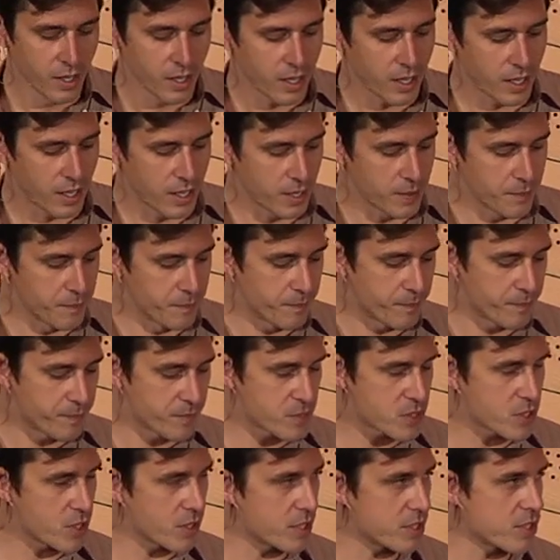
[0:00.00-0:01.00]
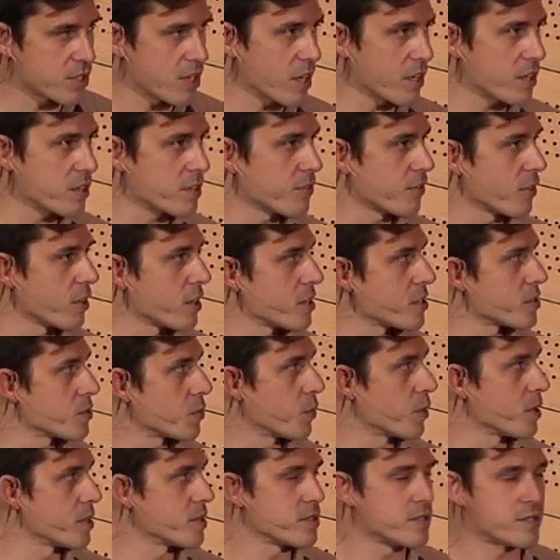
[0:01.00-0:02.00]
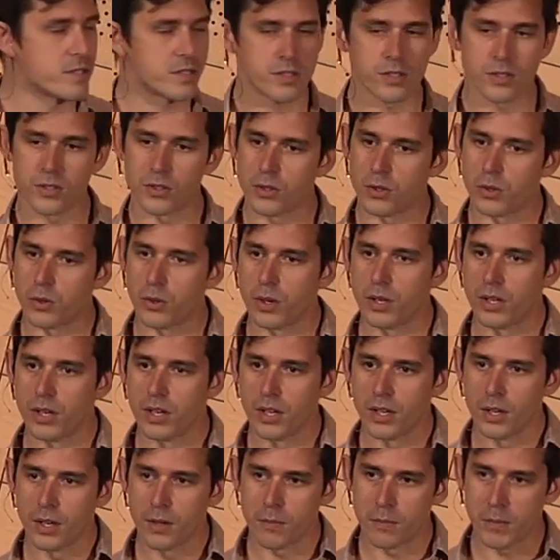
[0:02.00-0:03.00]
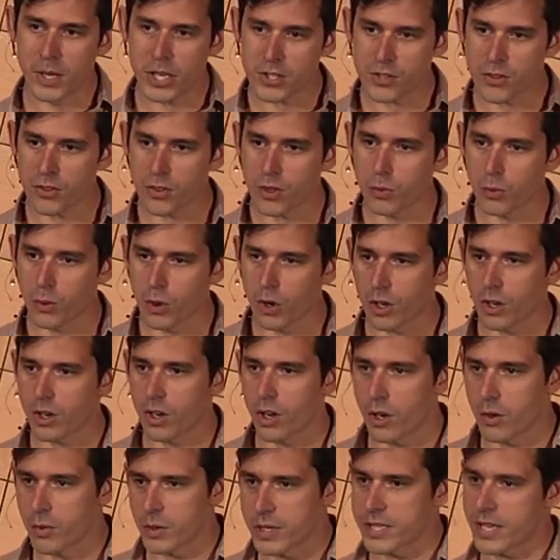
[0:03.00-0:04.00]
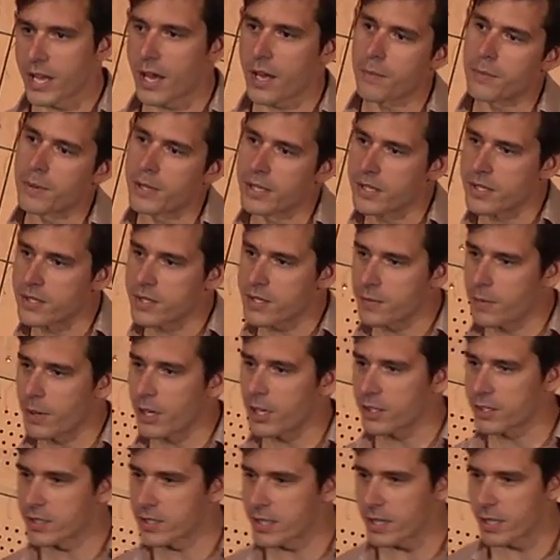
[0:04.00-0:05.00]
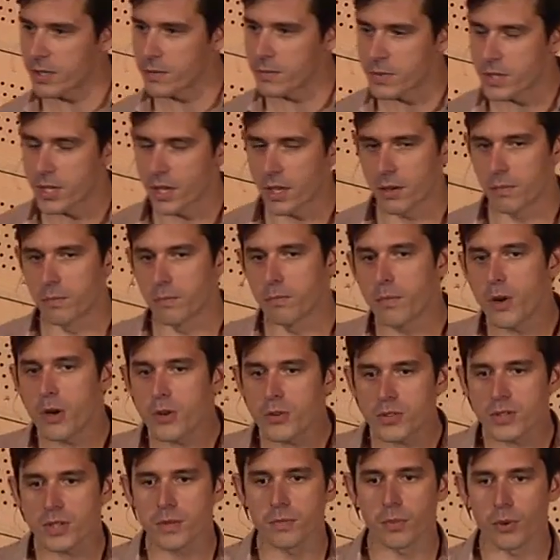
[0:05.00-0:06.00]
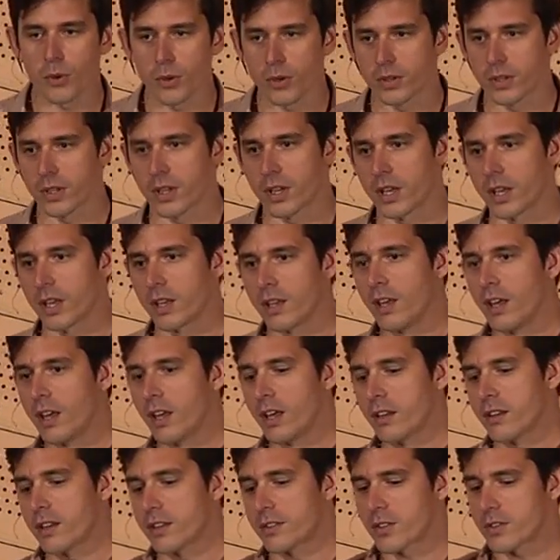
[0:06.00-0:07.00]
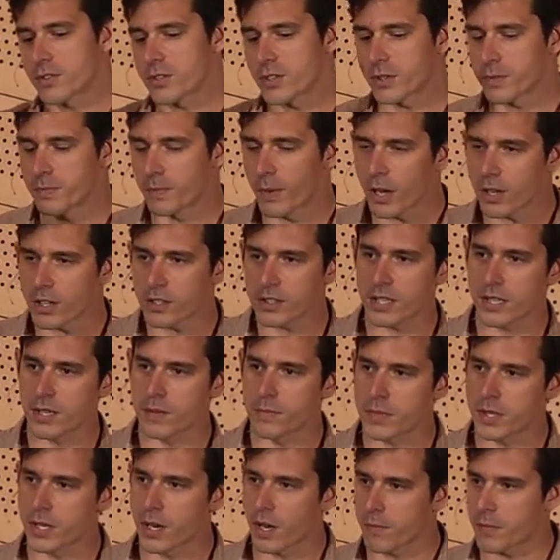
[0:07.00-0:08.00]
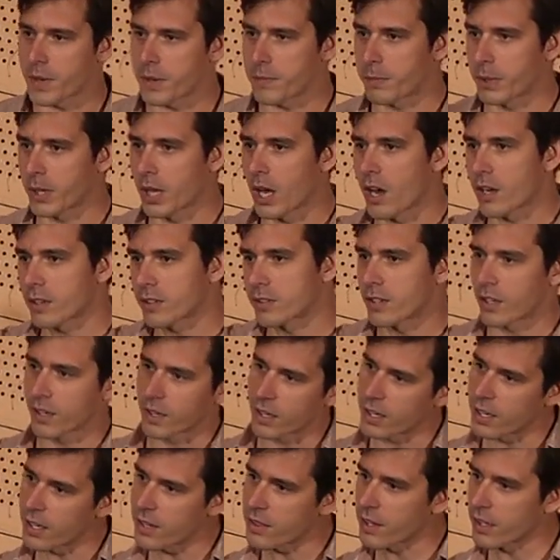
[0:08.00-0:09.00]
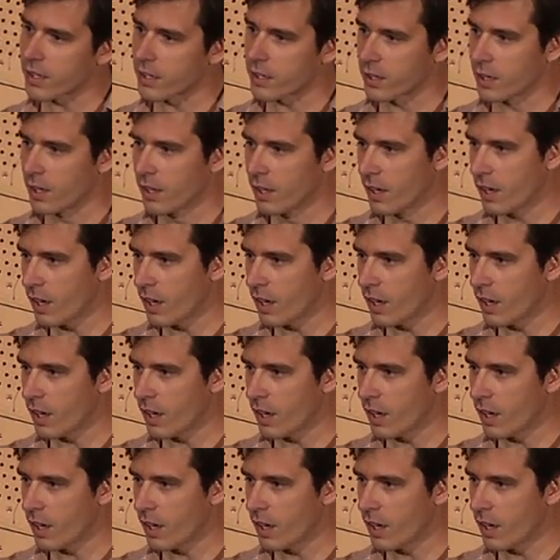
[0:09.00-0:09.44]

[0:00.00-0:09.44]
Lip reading: So the challenge for us was to make sure that work always happened in small teams, and most importantly, that those small teams not be blocked on anything